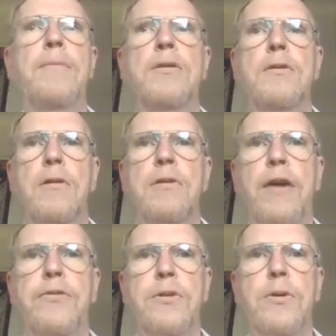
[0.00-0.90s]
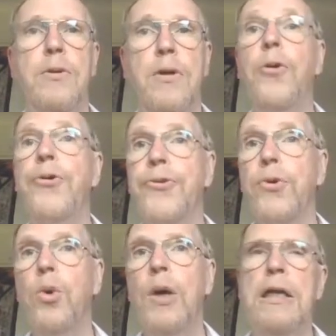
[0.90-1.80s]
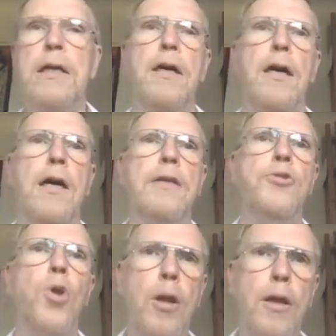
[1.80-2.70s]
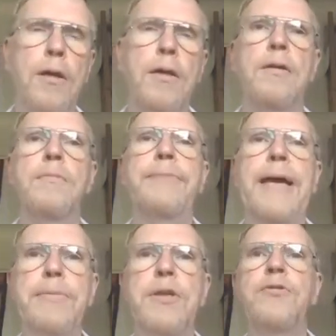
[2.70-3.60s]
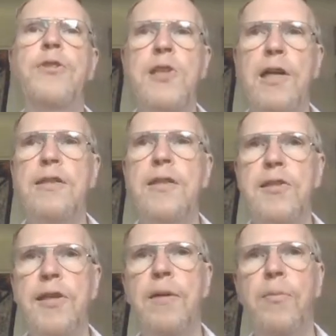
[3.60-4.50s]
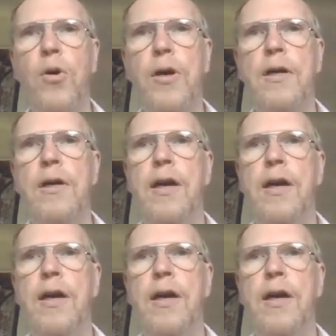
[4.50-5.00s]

you don't have to go through dollar payment facilities anymore,